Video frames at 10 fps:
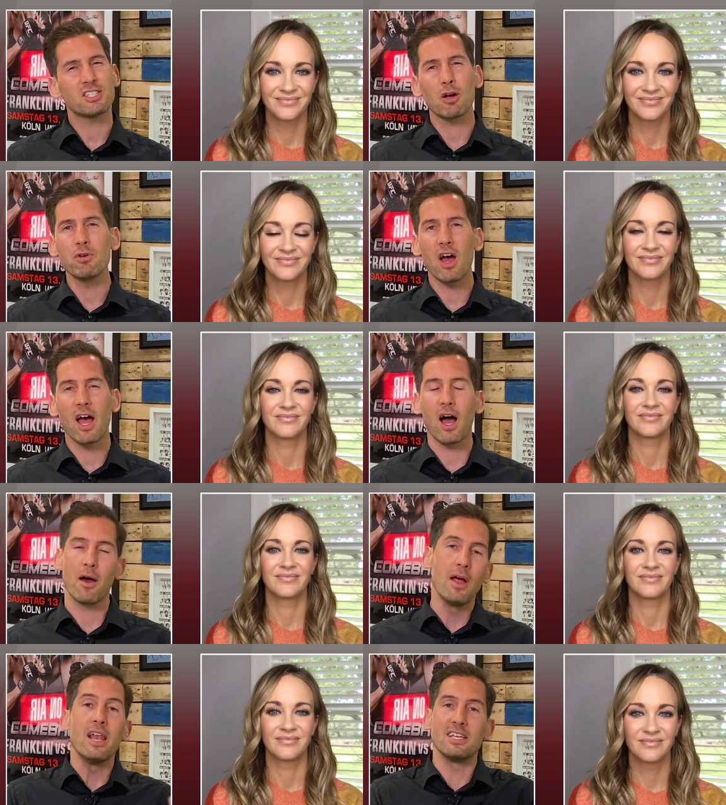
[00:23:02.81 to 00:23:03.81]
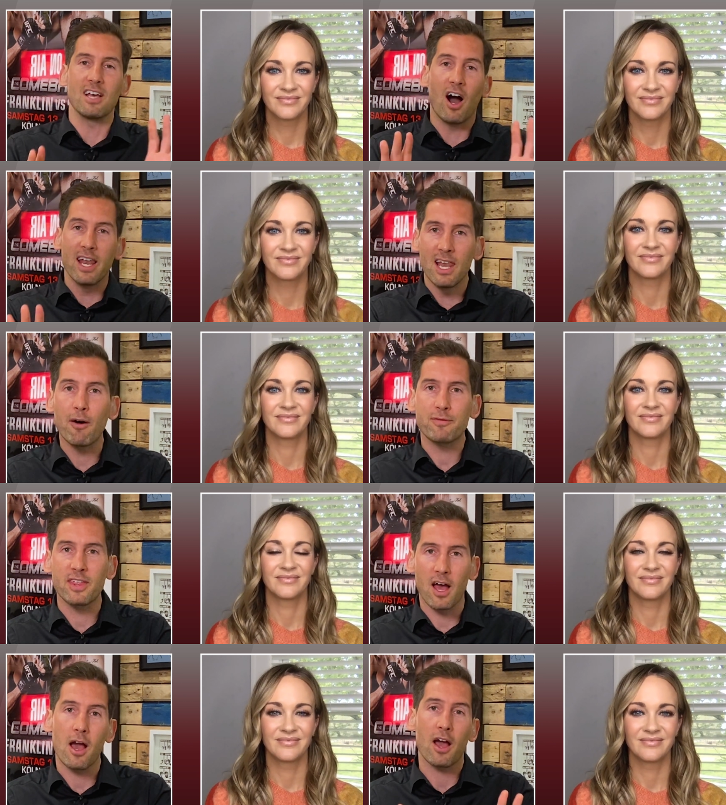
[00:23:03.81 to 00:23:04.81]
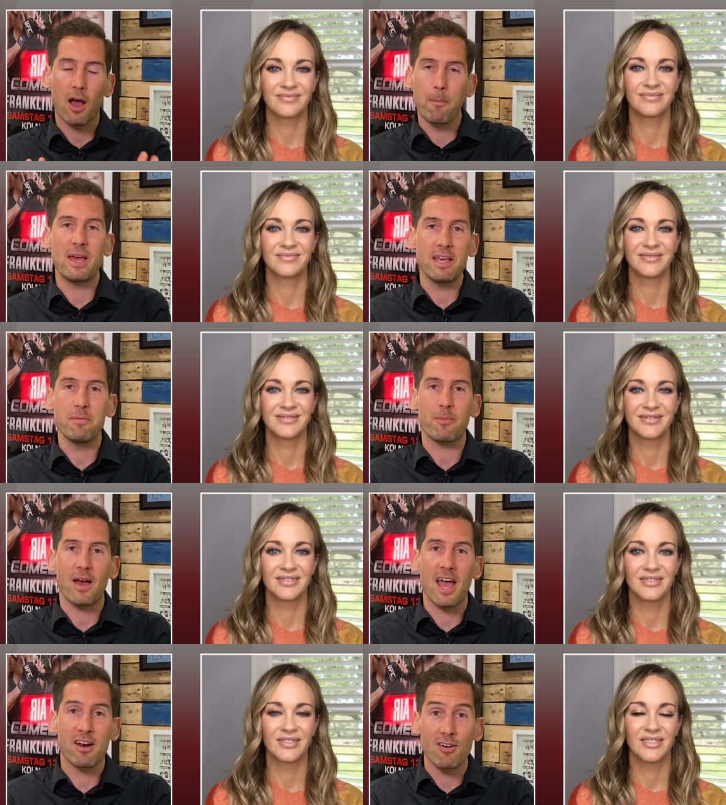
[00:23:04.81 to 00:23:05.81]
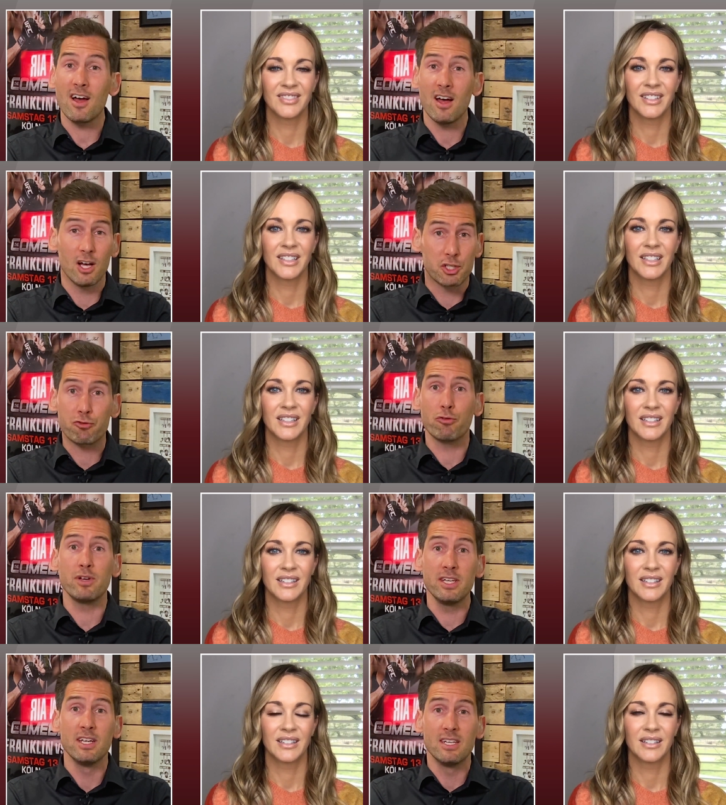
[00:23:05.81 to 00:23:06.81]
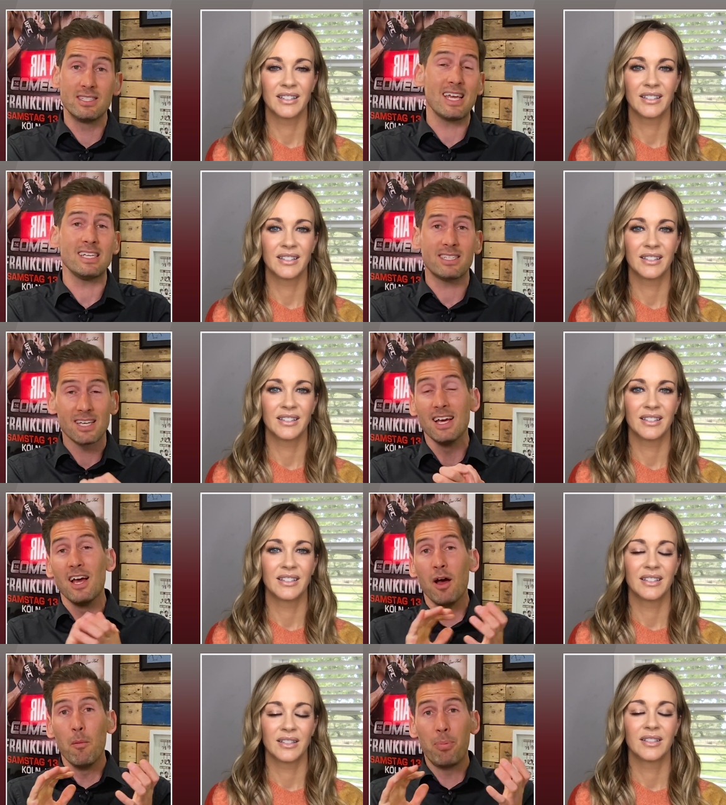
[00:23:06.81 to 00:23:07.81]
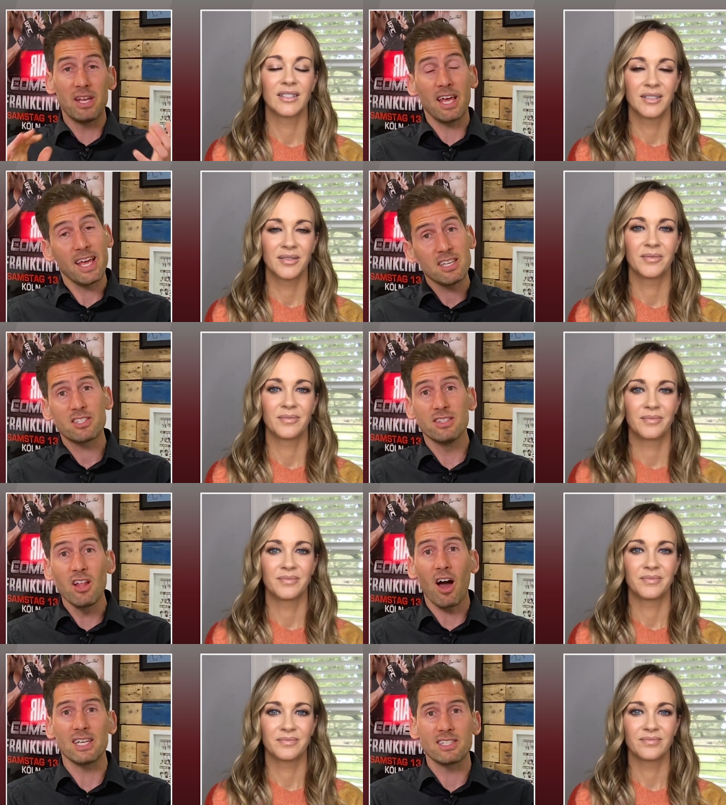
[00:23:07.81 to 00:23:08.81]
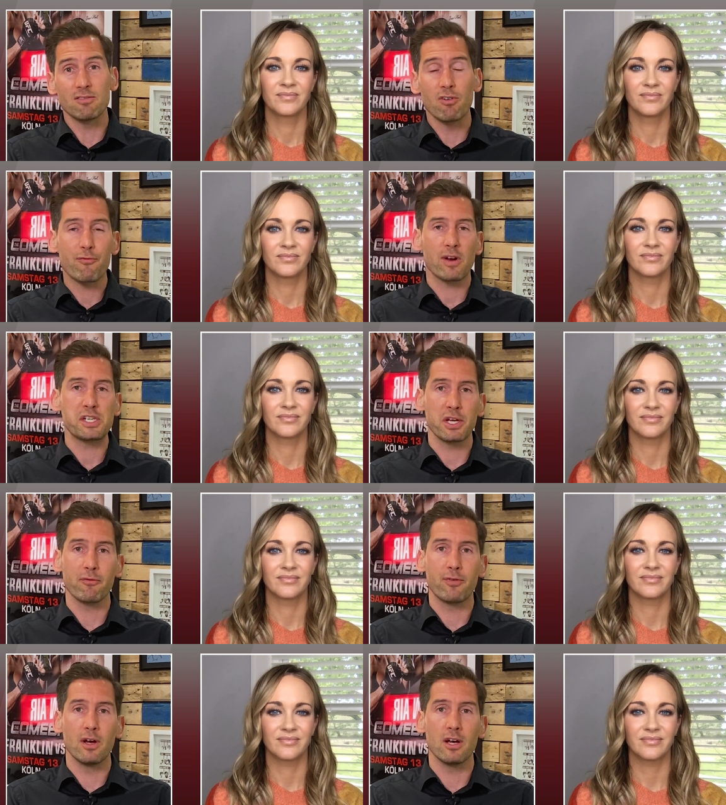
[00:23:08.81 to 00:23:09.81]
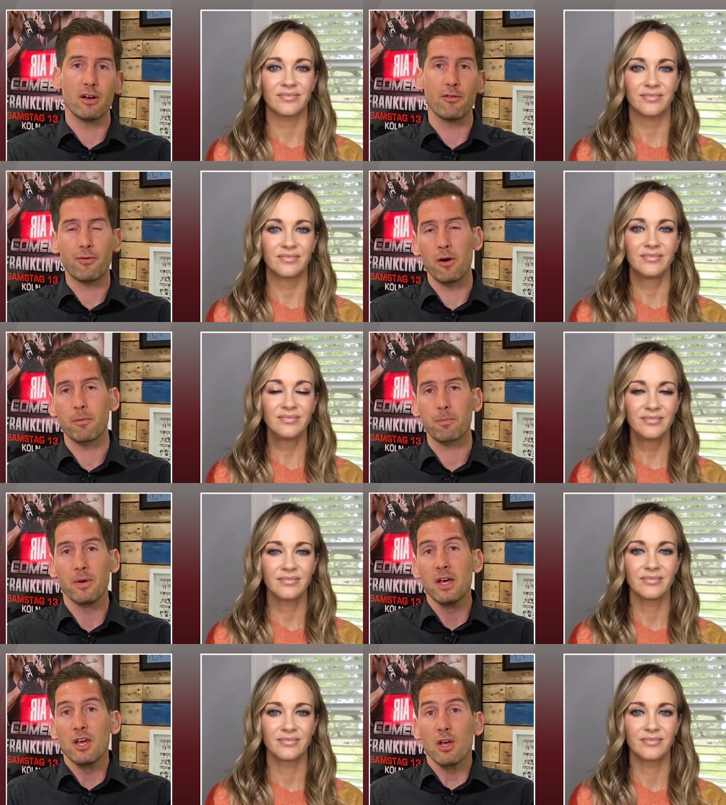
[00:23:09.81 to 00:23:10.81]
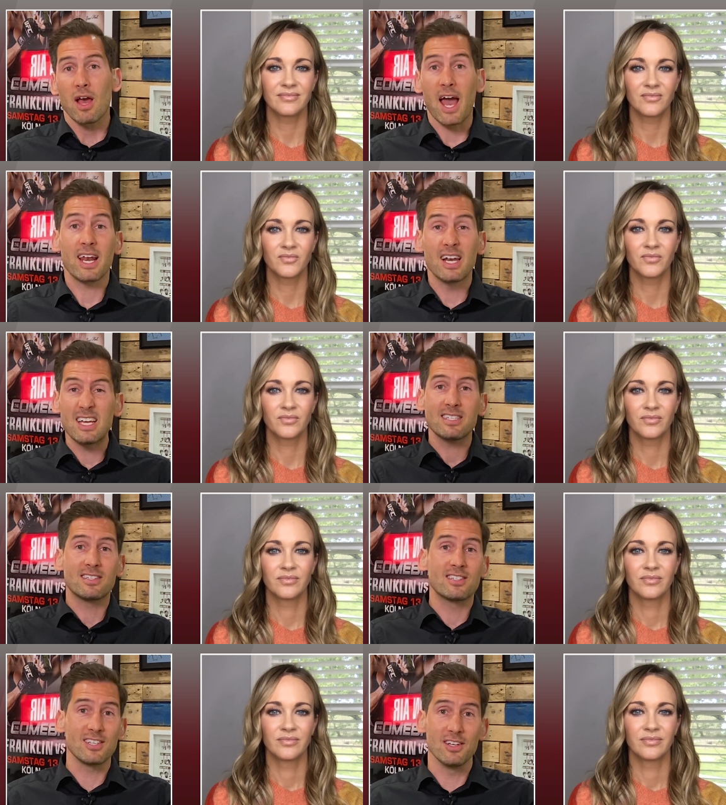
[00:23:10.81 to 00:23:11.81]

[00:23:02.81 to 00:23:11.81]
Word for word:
Speaker 1: so. Listen, I love the Khabib era, truly did, but it is nice and refreshing for for analysts